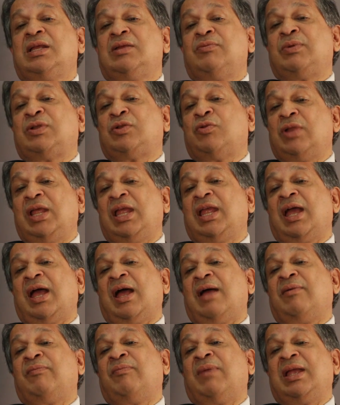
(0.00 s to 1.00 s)
But today,
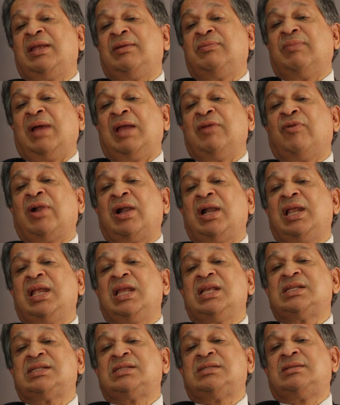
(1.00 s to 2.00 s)
my worry
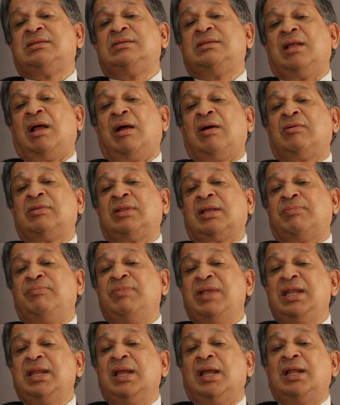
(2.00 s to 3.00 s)
is now the
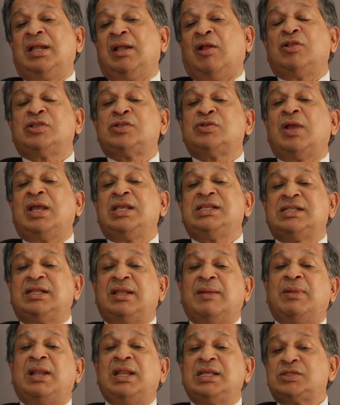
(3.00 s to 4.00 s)
media also has a
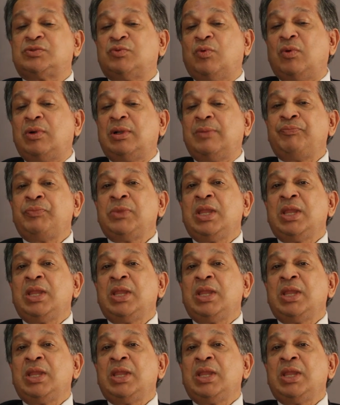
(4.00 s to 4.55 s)
double-edged sword.